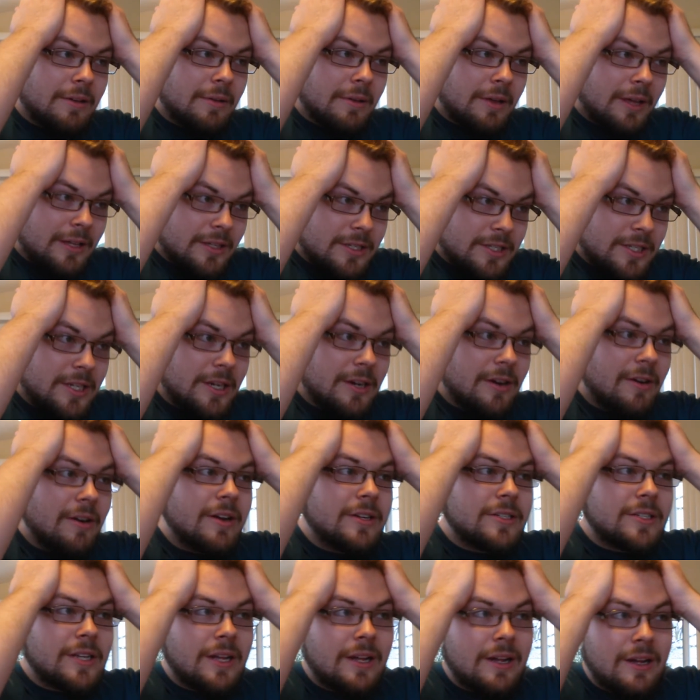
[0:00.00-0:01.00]
get
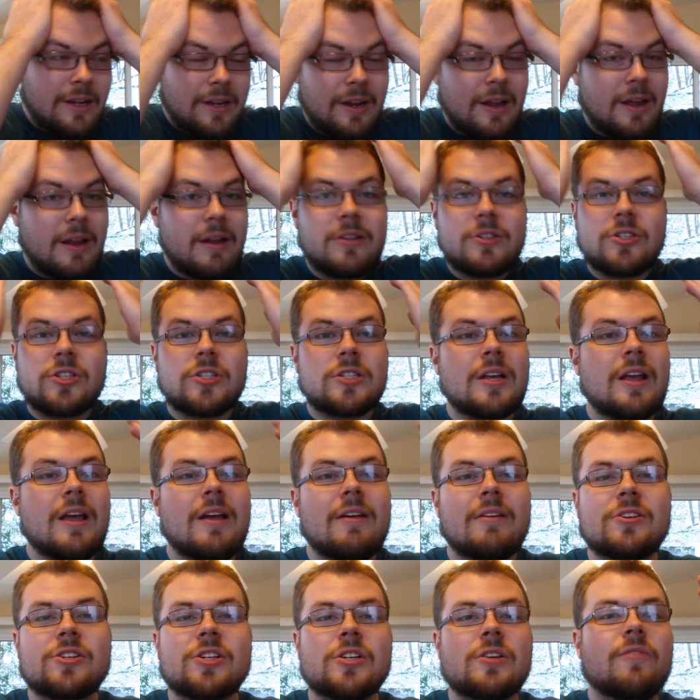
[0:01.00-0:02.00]
serious, and it
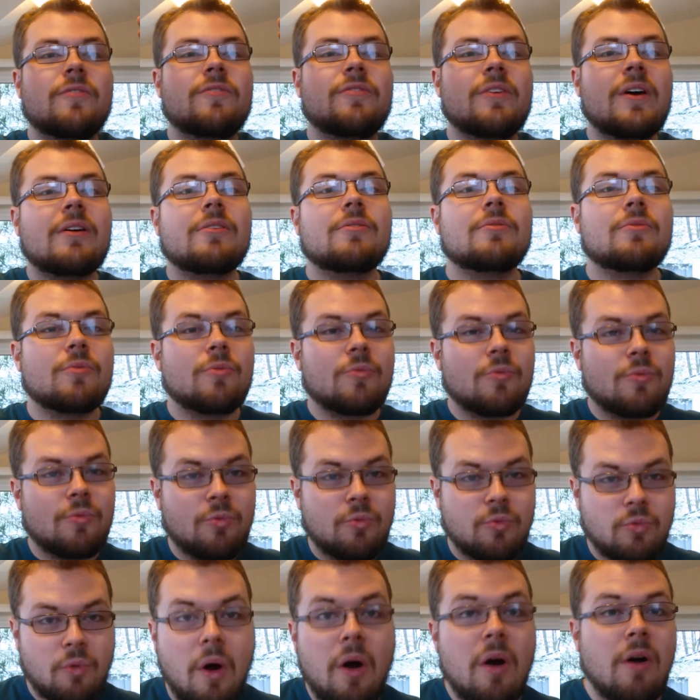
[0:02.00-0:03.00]
just felt
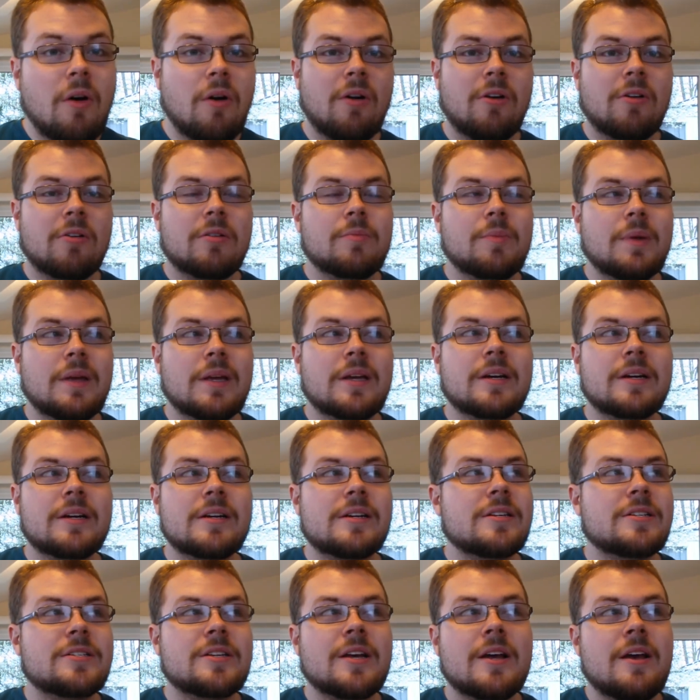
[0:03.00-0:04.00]
wrong,
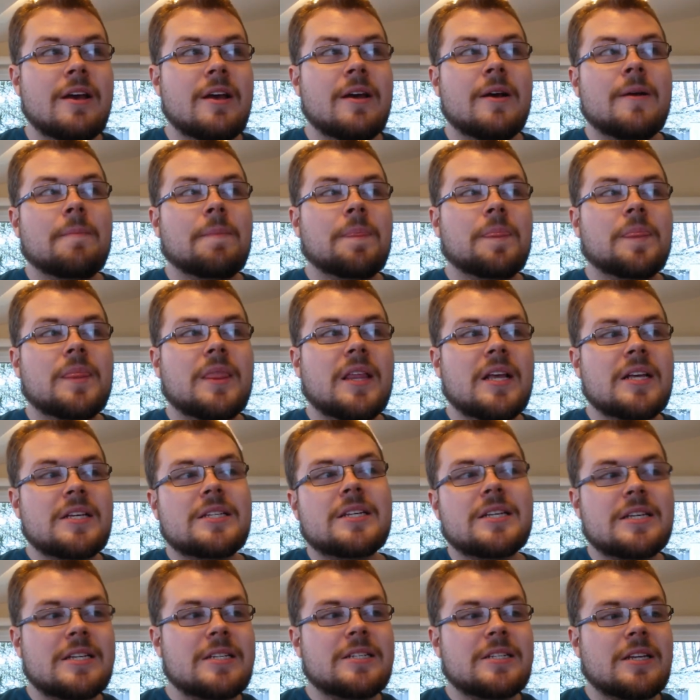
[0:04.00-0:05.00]
because
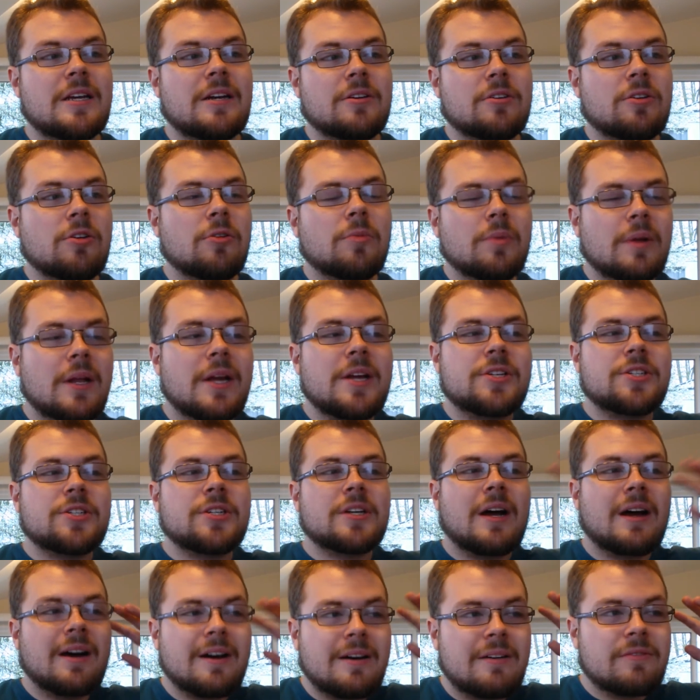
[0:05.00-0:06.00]
this is a
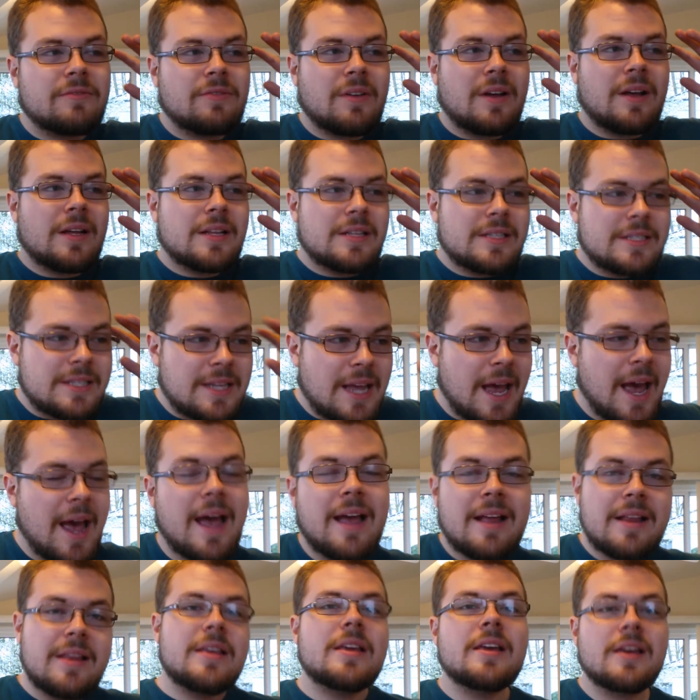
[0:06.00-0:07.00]
culmination of
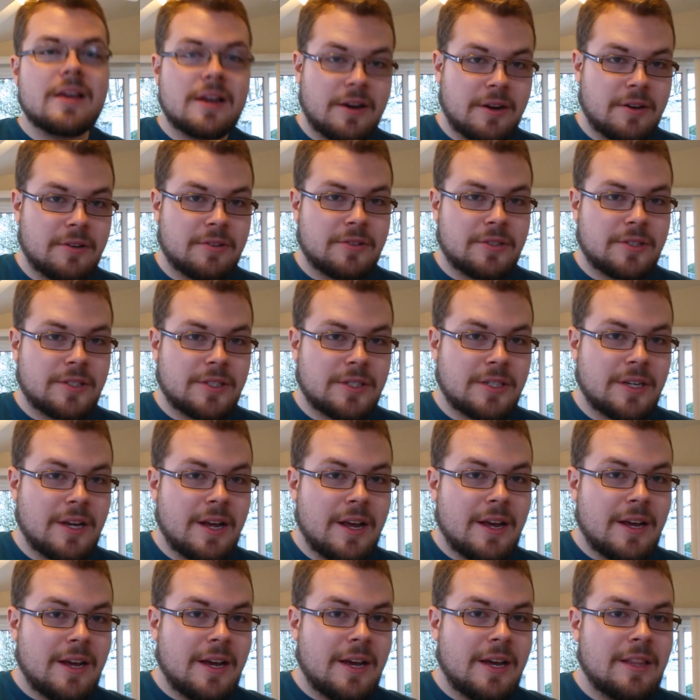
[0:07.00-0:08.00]
10 years
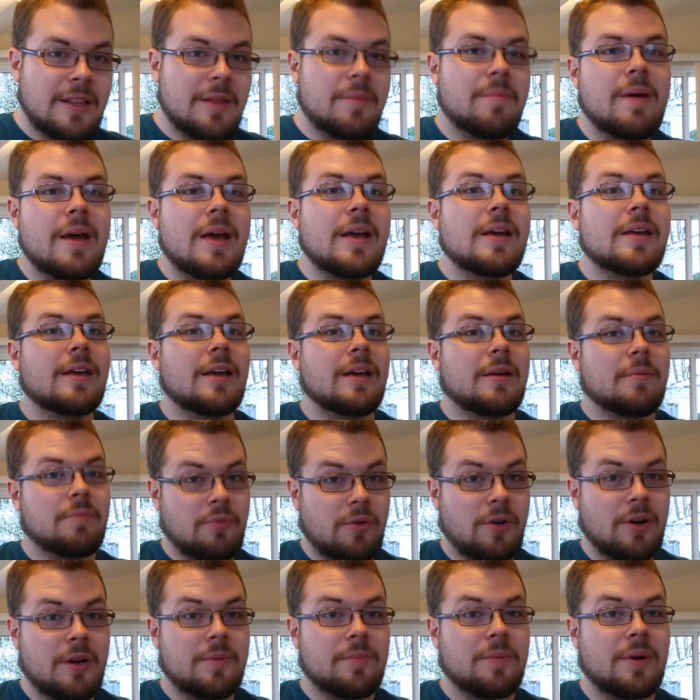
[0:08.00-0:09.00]
in the making,
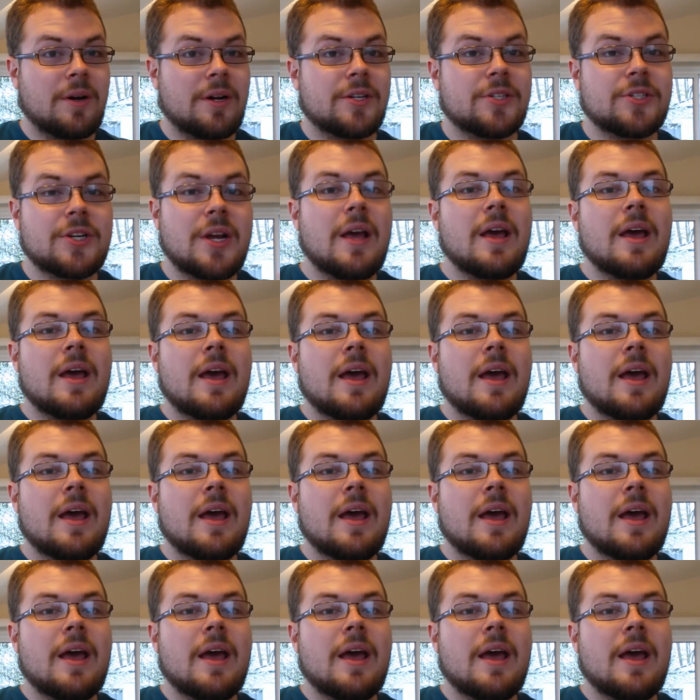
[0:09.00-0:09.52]
pretty much.